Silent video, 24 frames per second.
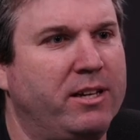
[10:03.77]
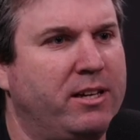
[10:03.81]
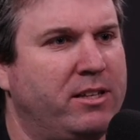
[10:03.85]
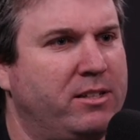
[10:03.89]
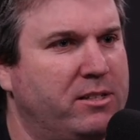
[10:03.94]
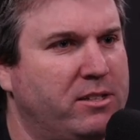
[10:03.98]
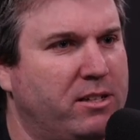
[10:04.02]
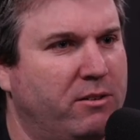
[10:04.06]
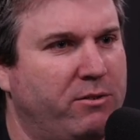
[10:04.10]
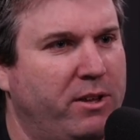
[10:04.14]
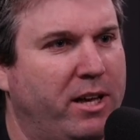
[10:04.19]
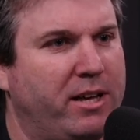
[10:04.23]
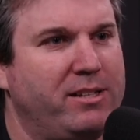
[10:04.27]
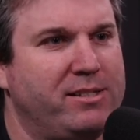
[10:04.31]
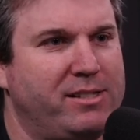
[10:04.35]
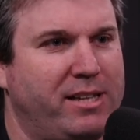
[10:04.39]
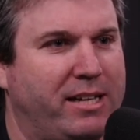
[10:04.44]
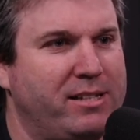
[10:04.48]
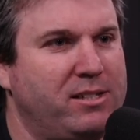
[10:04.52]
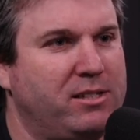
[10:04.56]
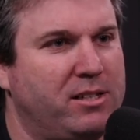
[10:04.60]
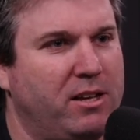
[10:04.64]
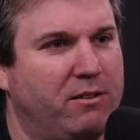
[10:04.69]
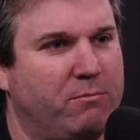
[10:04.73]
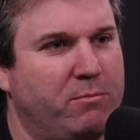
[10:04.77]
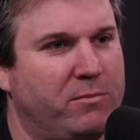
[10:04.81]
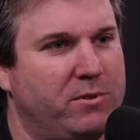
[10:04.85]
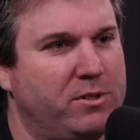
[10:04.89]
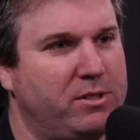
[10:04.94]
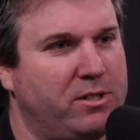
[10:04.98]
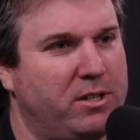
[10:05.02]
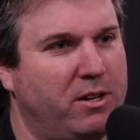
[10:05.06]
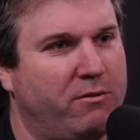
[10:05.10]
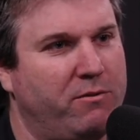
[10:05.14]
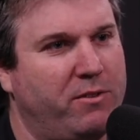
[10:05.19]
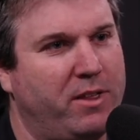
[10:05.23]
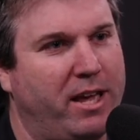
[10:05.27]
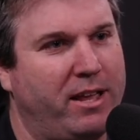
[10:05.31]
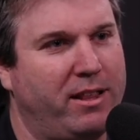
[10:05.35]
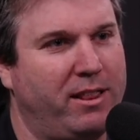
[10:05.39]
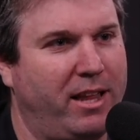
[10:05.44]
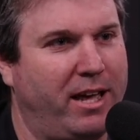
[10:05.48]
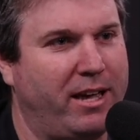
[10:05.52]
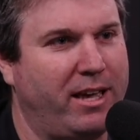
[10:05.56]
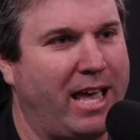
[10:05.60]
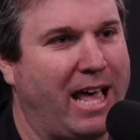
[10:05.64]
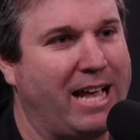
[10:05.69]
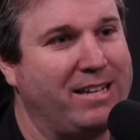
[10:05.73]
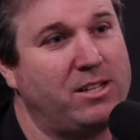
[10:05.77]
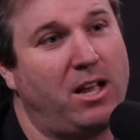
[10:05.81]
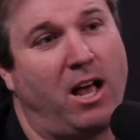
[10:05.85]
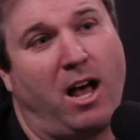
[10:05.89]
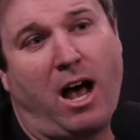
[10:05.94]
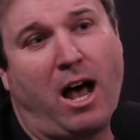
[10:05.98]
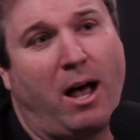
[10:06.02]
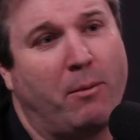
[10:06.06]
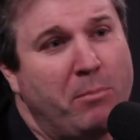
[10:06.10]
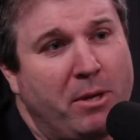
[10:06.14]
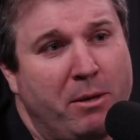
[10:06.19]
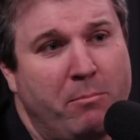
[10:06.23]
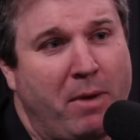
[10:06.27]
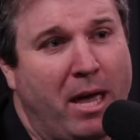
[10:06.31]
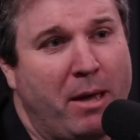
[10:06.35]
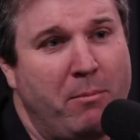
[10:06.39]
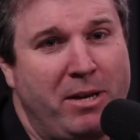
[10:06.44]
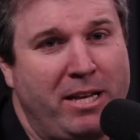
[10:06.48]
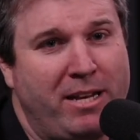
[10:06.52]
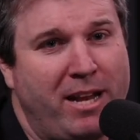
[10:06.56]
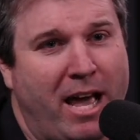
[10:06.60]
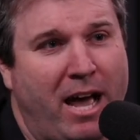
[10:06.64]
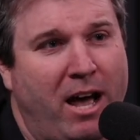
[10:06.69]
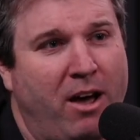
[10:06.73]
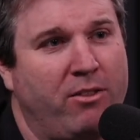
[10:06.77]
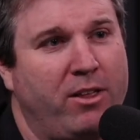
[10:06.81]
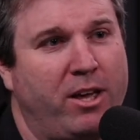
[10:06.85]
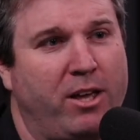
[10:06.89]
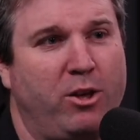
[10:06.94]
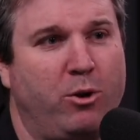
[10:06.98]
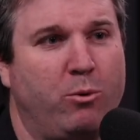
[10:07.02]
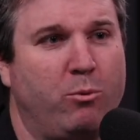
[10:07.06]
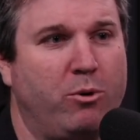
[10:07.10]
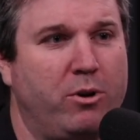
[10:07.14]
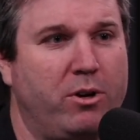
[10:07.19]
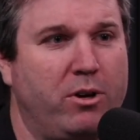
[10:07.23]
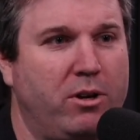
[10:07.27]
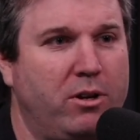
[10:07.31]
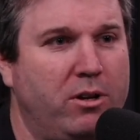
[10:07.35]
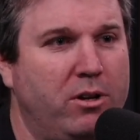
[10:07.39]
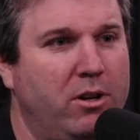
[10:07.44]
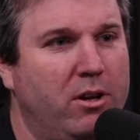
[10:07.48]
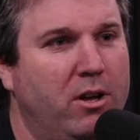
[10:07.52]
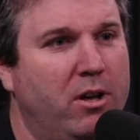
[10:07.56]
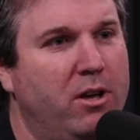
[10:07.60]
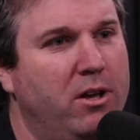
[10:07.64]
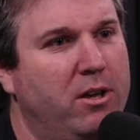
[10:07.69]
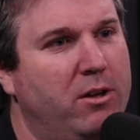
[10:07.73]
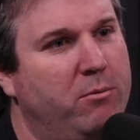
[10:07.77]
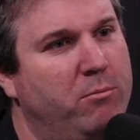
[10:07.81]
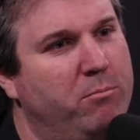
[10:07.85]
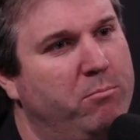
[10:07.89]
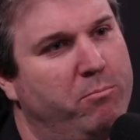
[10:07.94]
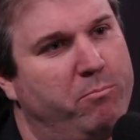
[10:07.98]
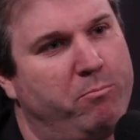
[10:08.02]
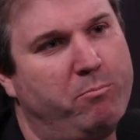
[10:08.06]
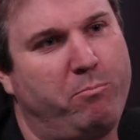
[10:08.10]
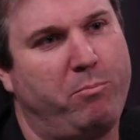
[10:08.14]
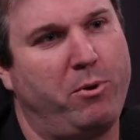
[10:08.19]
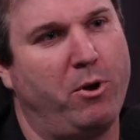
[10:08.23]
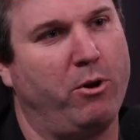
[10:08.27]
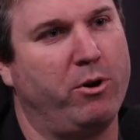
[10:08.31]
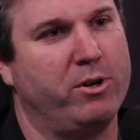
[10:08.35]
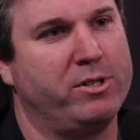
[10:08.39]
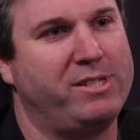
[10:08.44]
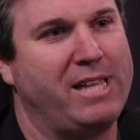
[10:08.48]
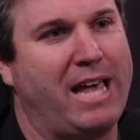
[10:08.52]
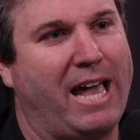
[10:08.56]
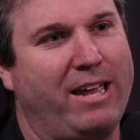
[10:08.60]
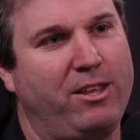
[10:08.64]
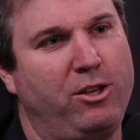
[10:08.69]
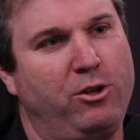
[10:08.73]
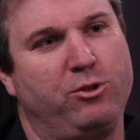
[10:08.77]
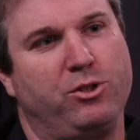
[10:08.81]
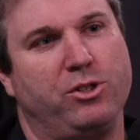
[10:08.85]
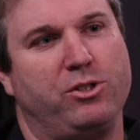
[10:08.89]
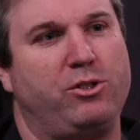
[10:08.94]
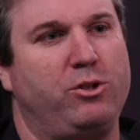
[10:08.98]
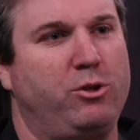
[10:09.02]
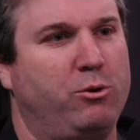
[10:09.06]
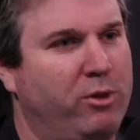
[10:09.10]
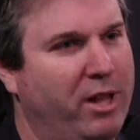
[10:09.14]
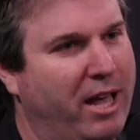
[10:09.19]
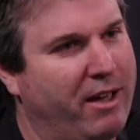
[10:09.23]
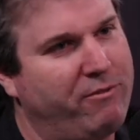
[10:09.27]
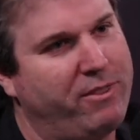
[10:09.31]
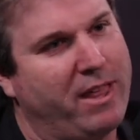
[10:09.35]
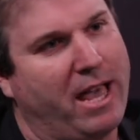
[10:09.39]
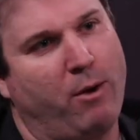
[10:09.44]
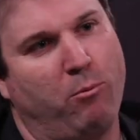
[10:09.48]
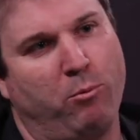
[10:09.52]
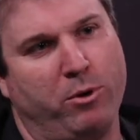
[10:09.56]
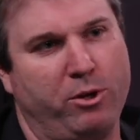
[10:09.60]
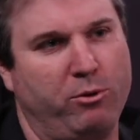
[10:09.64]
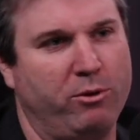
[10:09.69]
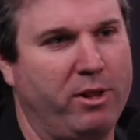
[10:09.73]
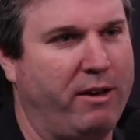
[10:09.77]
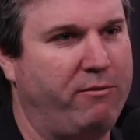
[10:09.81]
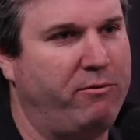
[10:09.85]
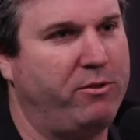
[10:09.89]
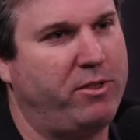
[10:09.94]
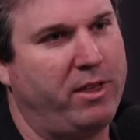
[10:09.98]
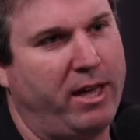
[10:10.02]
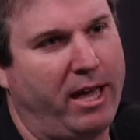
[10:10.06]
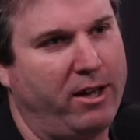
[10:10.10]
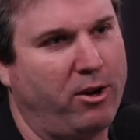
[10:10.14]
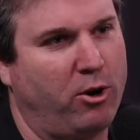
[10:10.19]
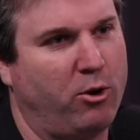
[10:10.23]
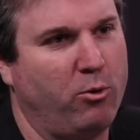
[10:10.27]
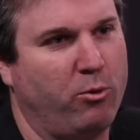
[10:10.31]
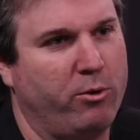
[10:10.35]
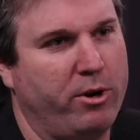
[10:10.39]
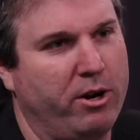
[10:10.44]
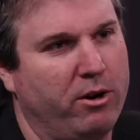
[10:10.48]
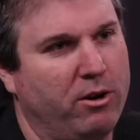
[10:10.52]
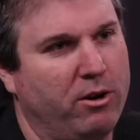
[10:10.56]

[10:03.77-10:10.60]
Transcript: and stuff like, is that stuff that like as a hobby maybe now that you would, or is that you left that when you left that career?